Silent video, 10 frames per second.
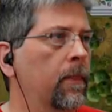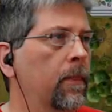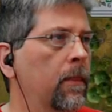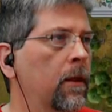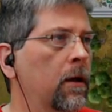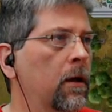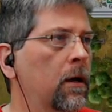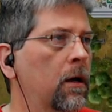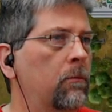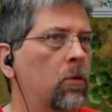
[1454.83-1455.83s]

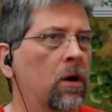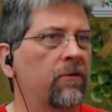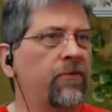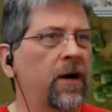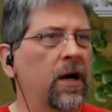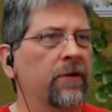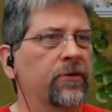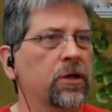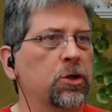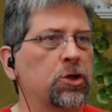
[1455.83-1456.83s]
Morale 5, so
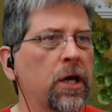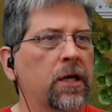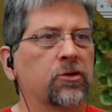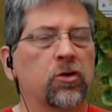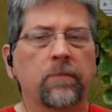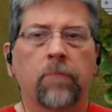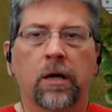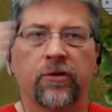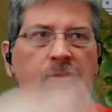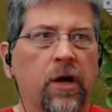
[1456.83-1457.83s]
he's shaking. So he
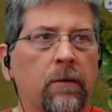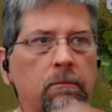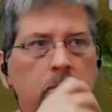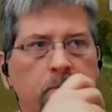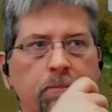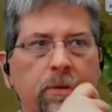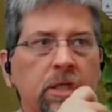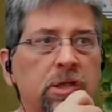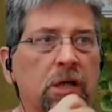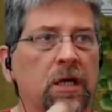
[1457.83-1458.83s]
buttons up, but he's
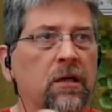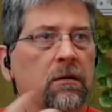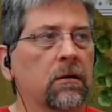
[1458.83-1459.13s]
shaking.